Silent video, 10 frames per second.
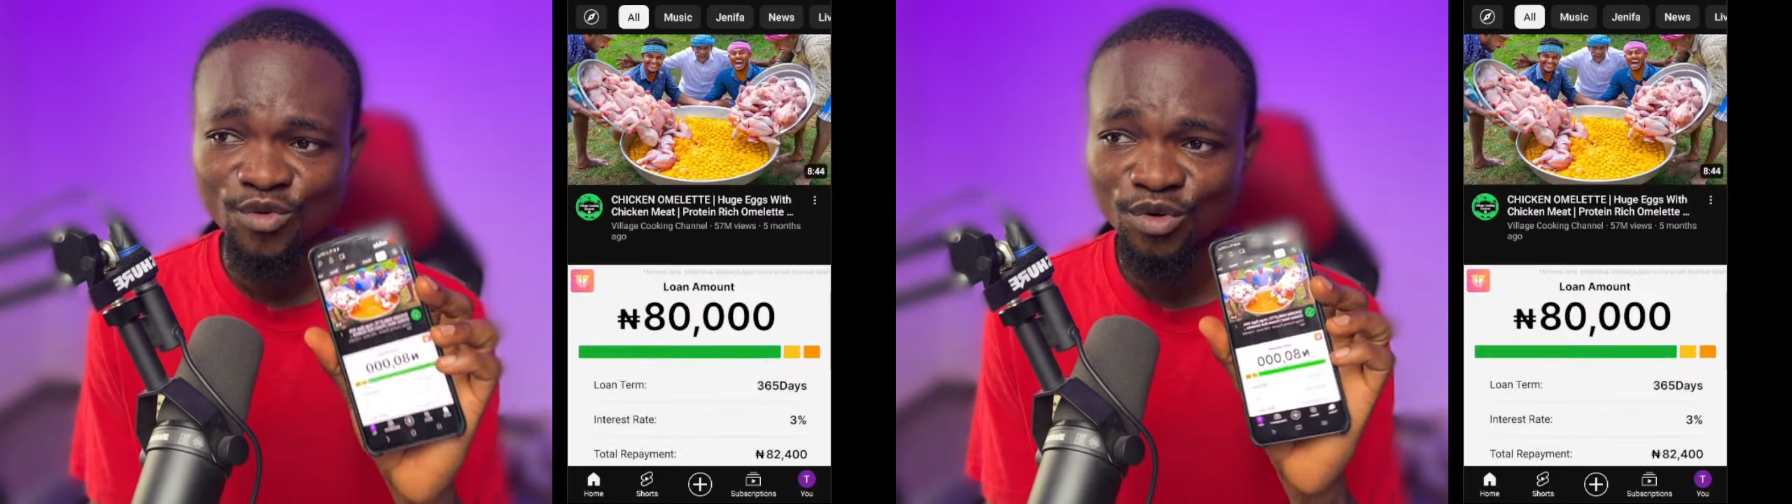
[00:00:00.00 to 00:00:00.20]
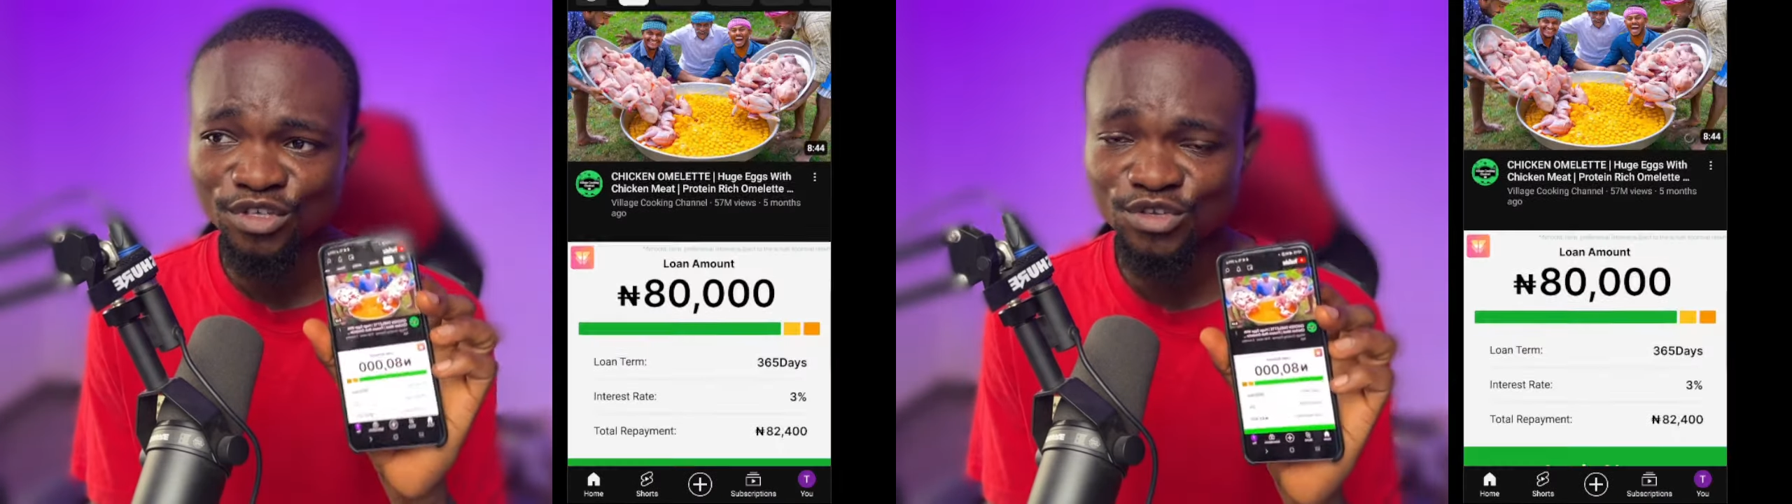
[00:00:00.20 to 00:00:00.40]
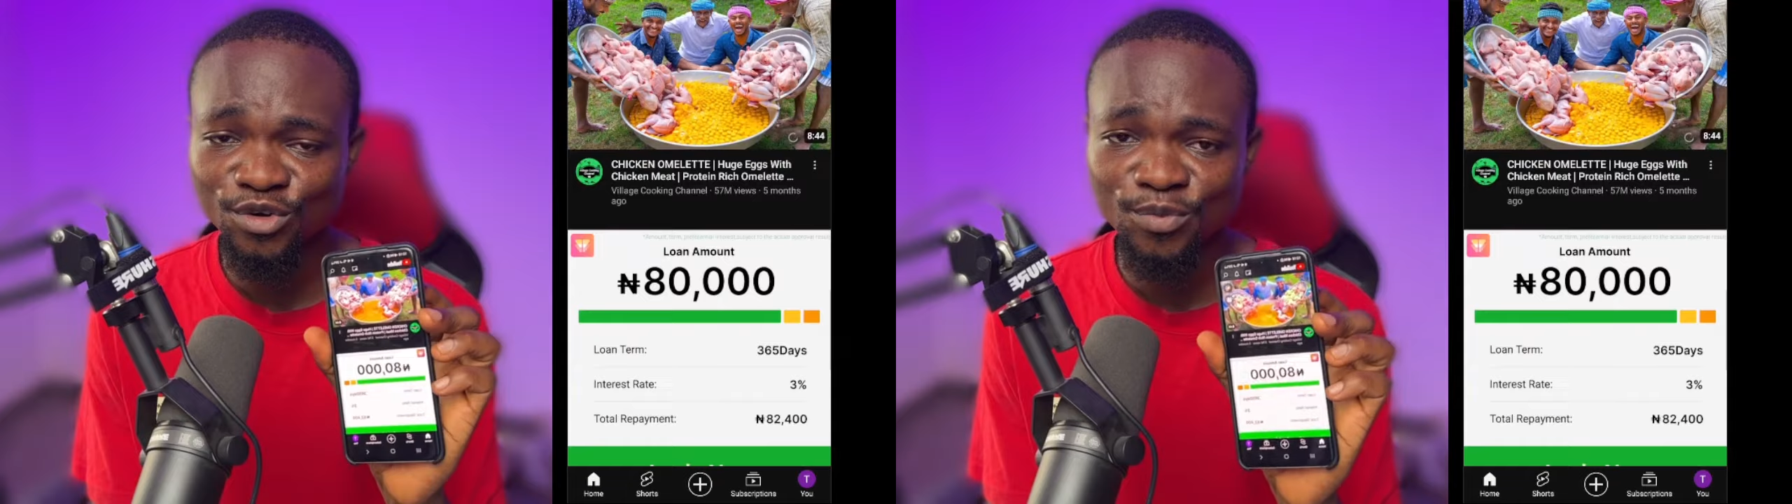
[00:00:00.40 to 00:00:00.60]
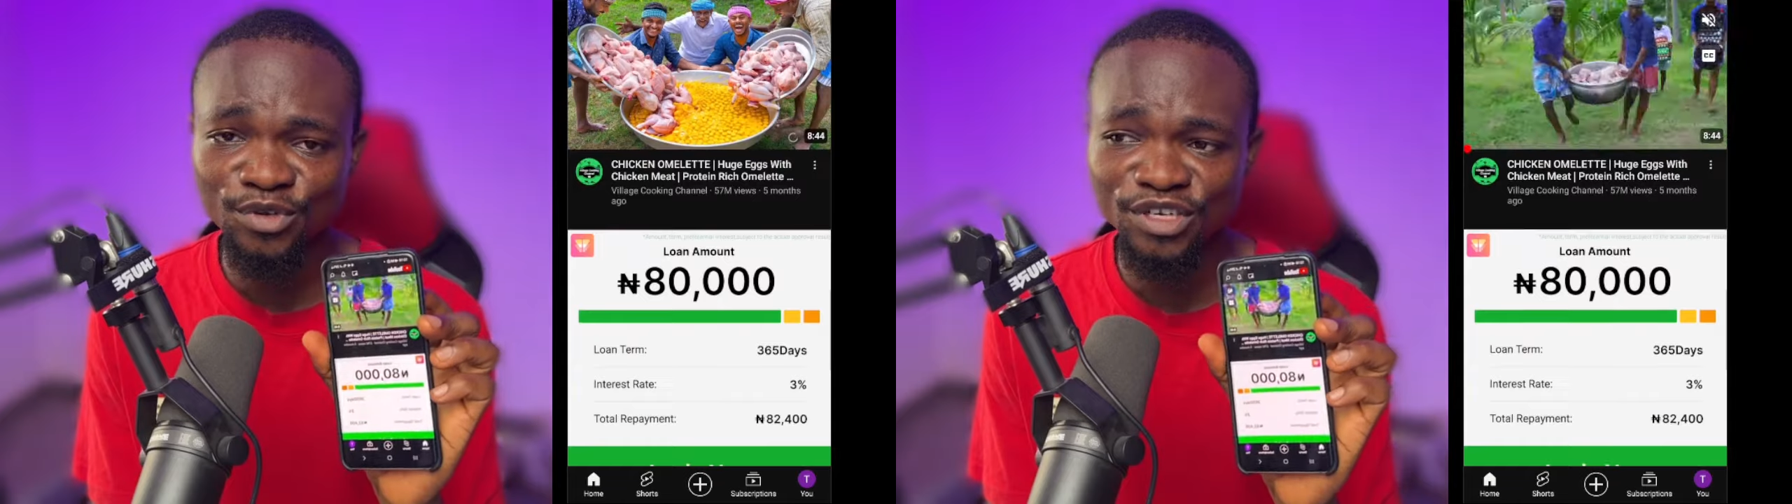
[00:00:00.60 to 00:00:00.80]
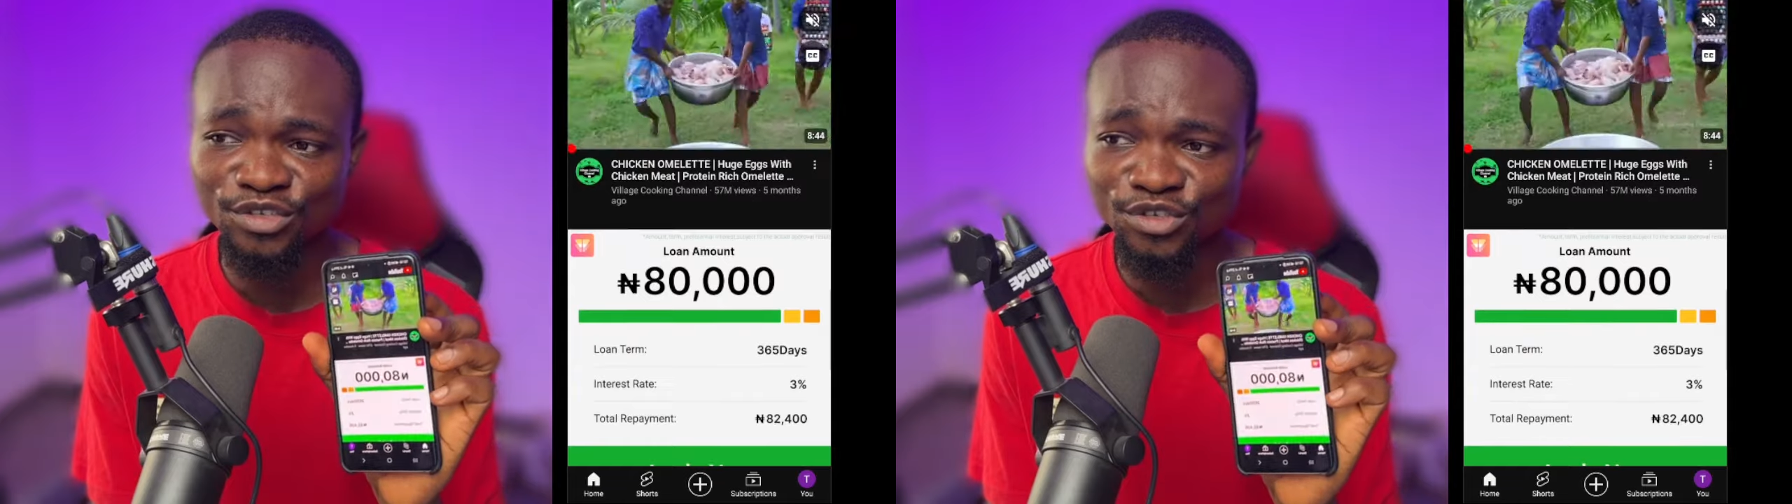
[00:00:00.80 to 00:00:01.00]
Once you open
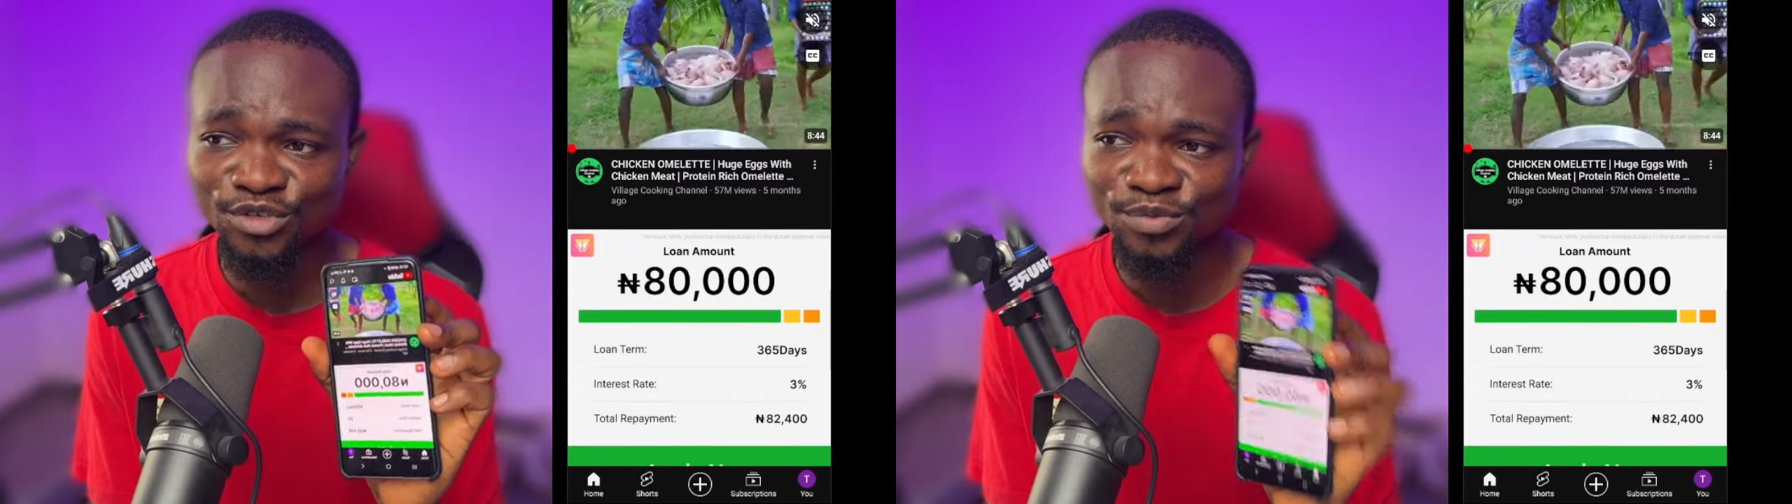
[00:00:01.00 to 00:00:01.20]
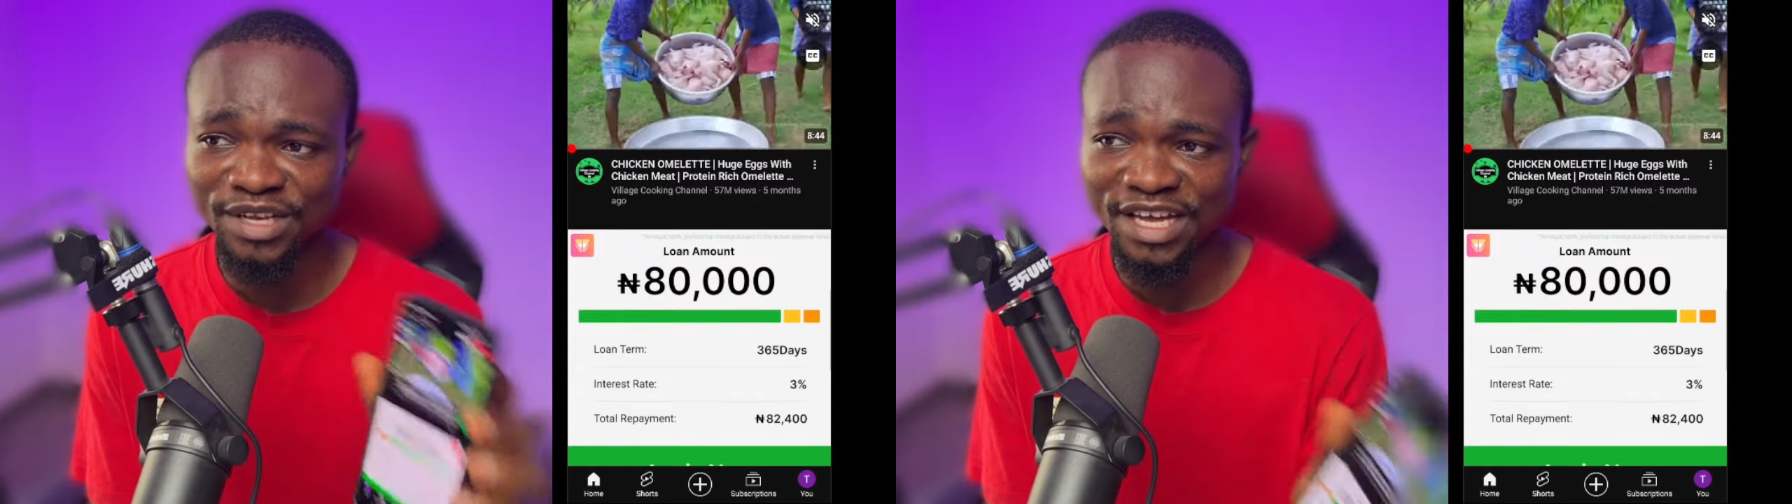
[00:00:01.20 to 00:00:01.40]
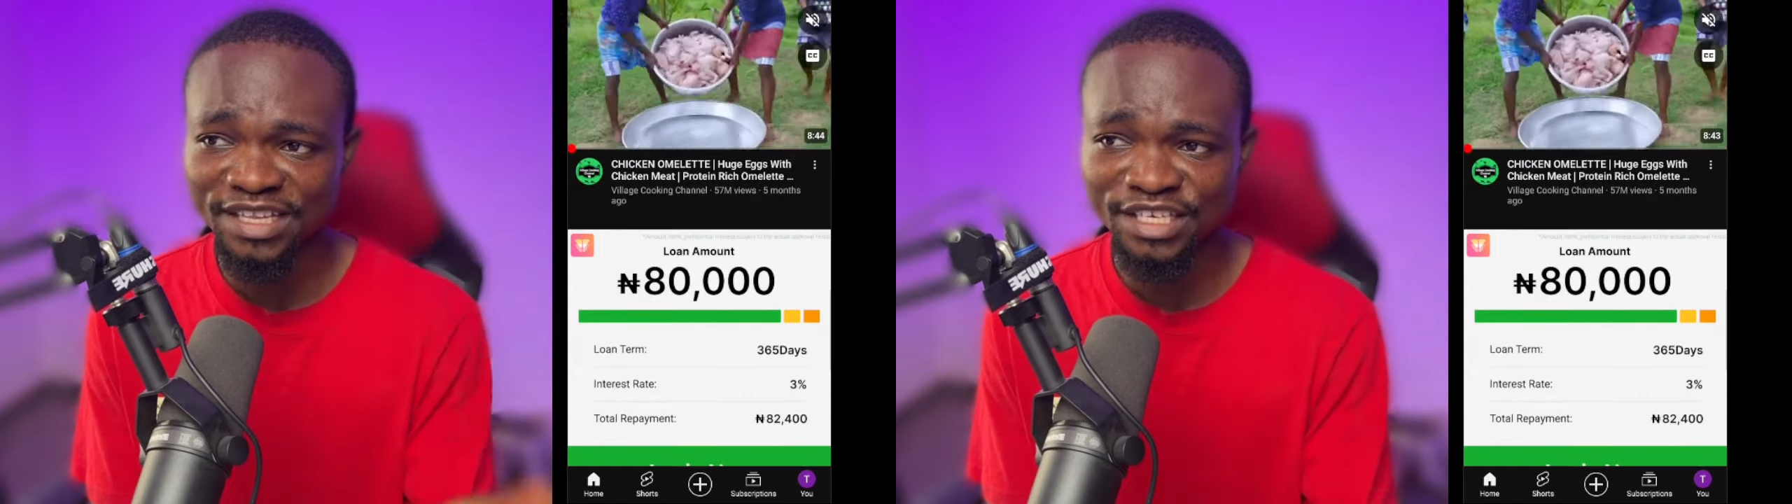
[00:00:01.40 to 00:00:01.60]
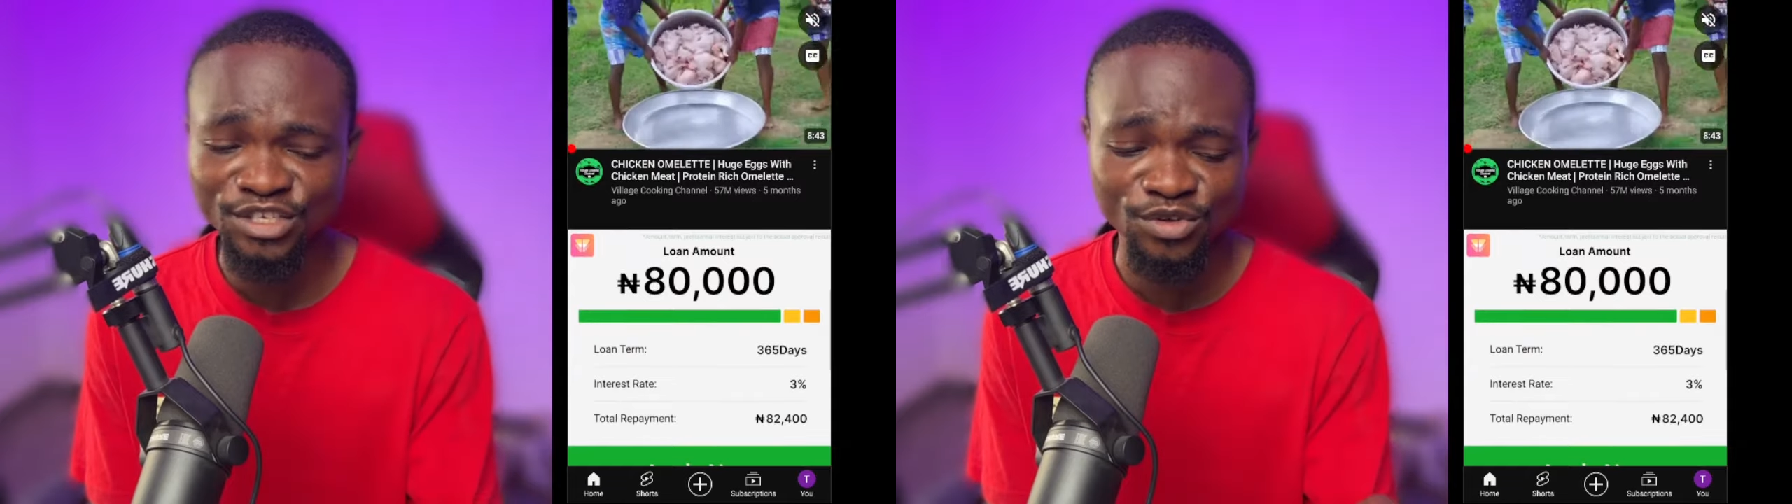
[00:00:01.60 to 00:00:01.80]
your YouTube like this,